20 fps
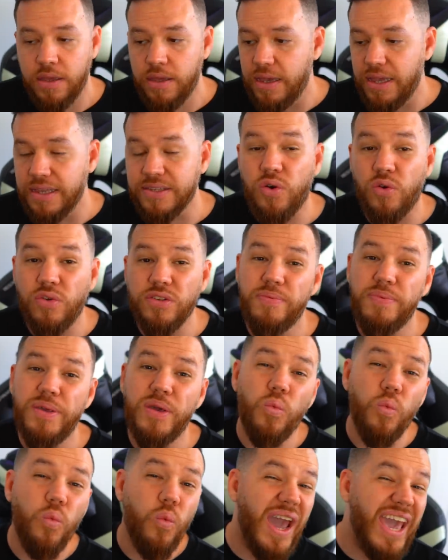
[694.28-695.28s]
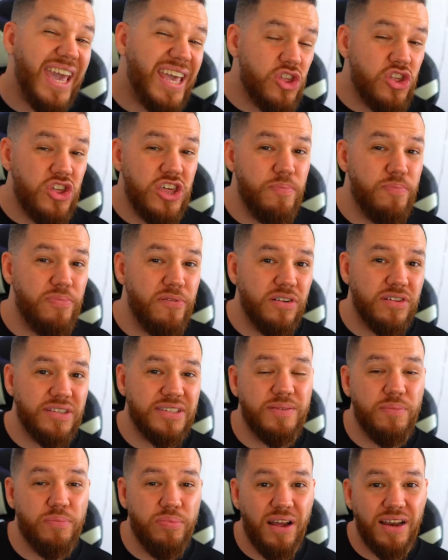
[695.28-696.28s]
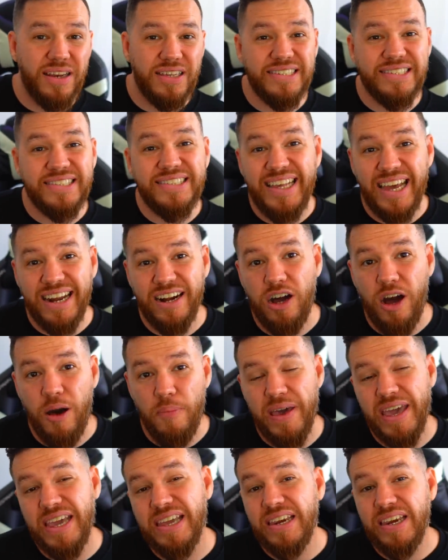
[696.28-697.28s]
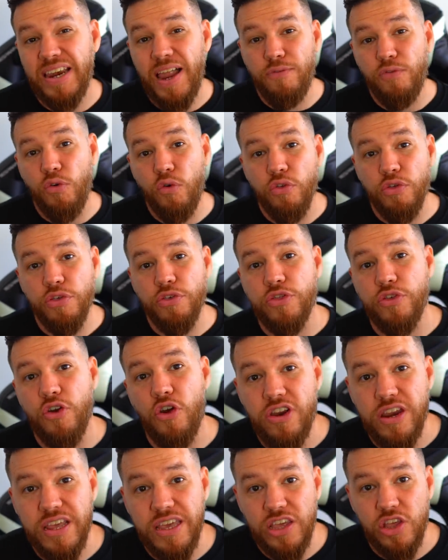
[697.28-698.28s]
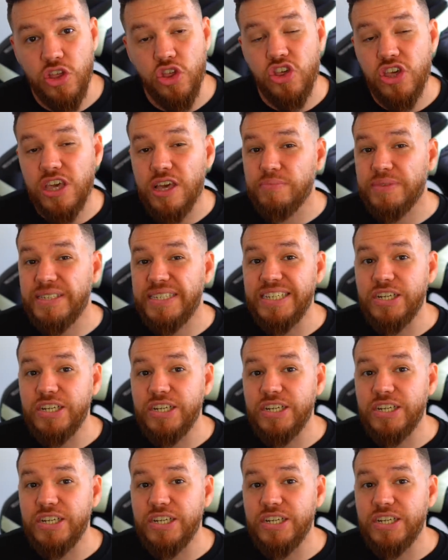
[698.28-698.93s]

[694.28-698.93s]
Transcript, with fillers: it's going to be way cheaper to probably set up a level 30 GMT